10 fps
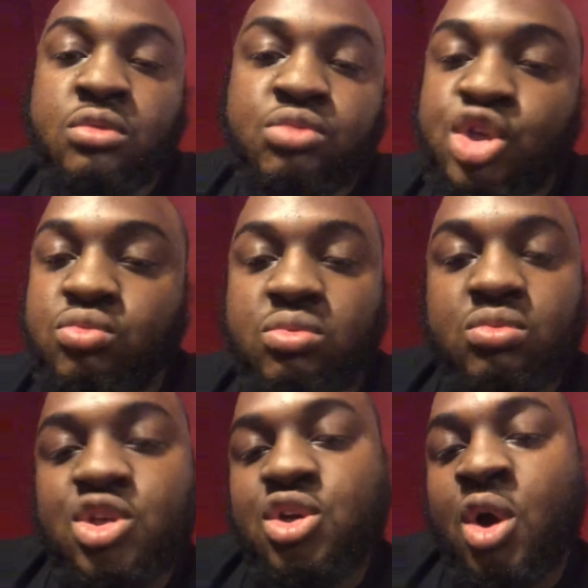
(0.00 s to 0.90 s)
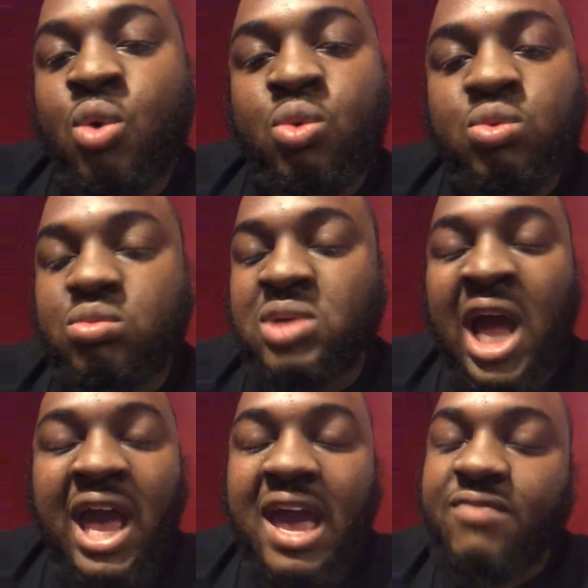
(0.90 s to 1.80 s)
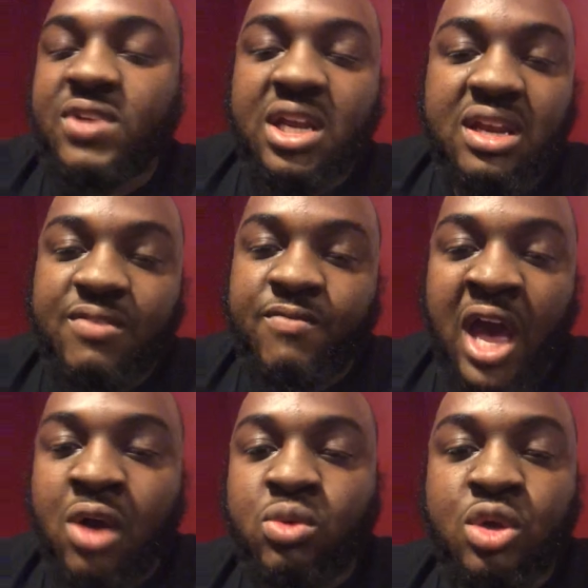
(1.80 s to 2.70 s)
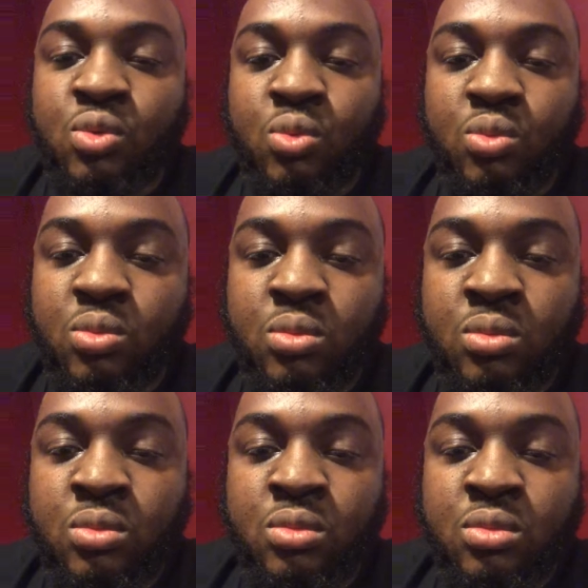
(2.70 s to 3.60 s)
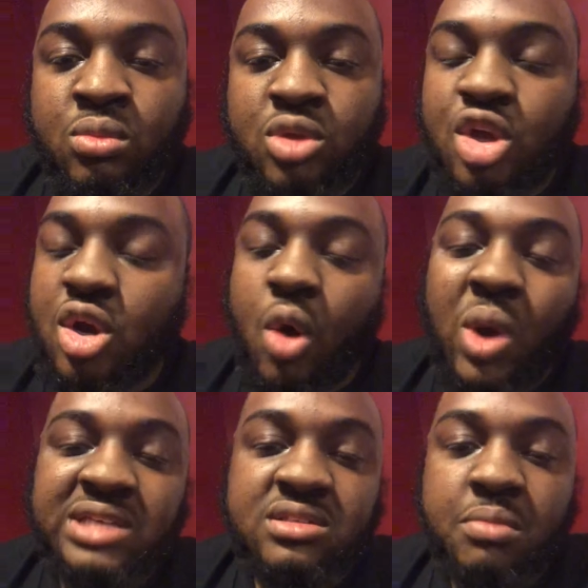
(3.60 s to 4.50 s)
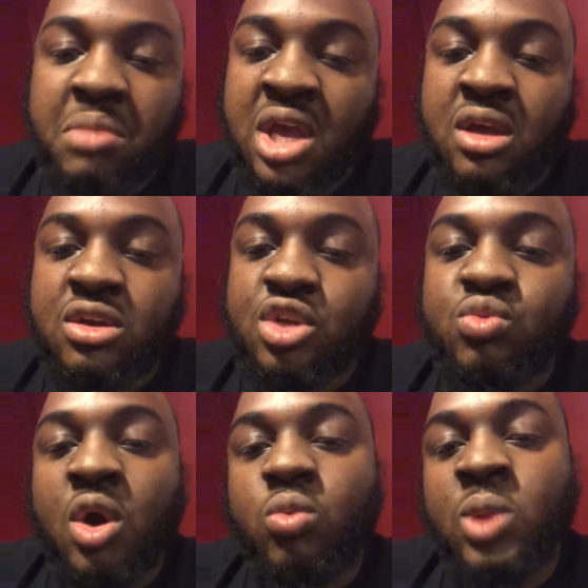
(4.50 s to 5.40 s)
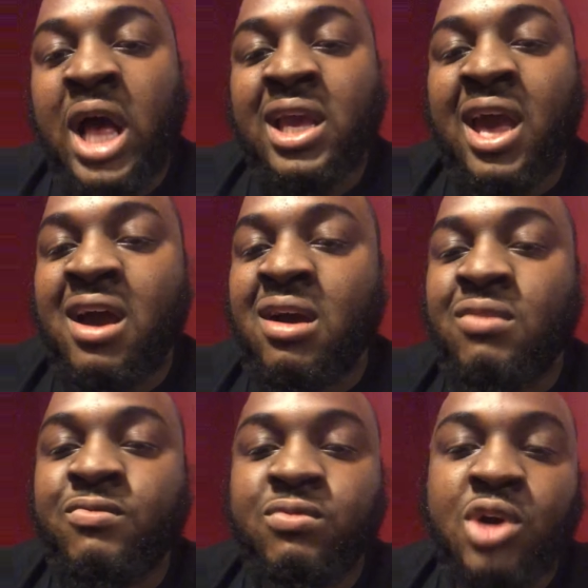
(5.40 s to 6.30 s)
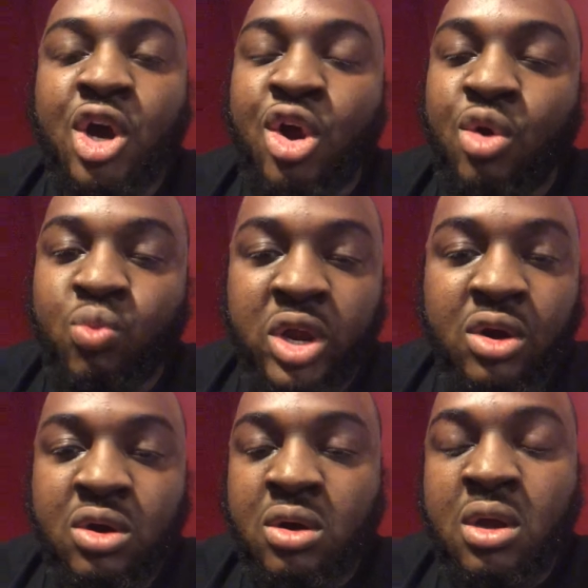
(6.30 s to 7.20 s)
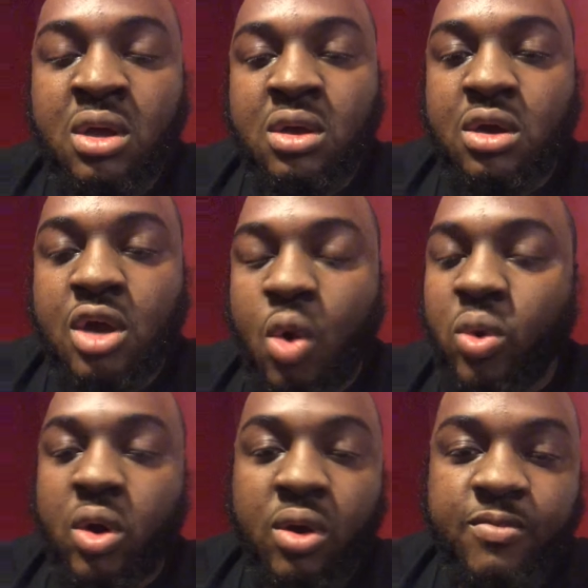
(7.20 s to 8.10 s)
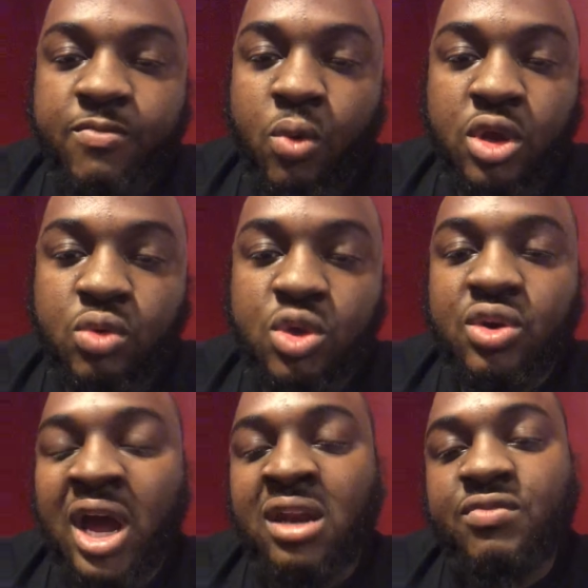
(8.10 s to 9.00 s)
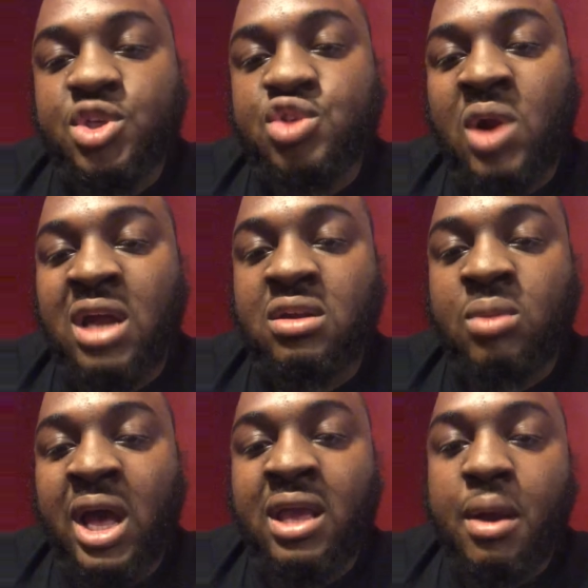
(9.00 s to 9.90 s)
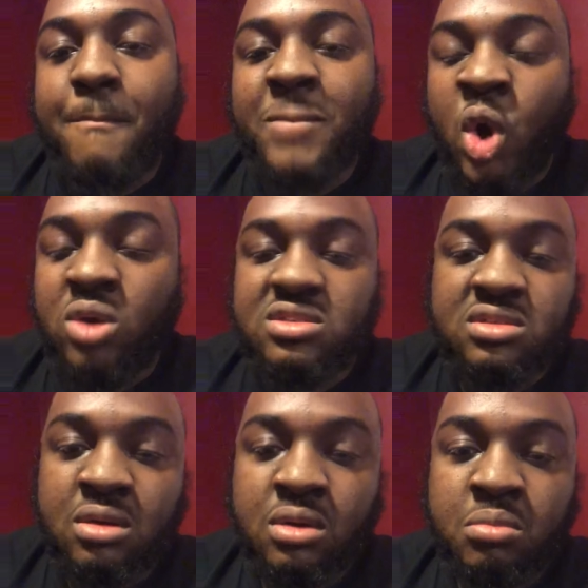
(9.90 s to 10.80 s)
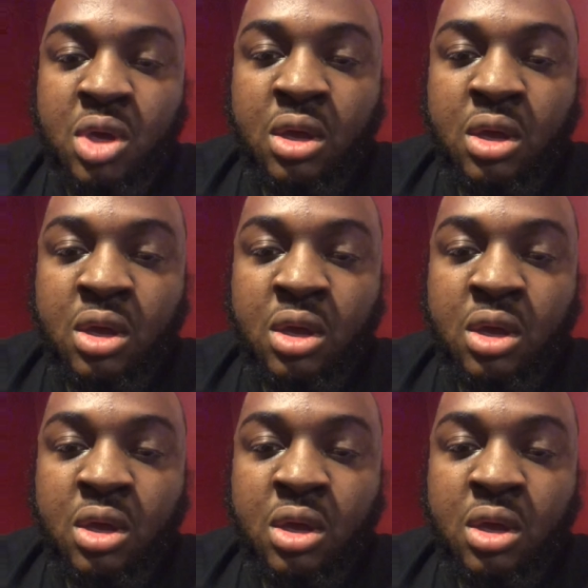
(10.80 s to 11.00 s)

you know, not having any value. You know, as a man, you don't, like, have a career going on for you. You're not even trying to, like, boss up.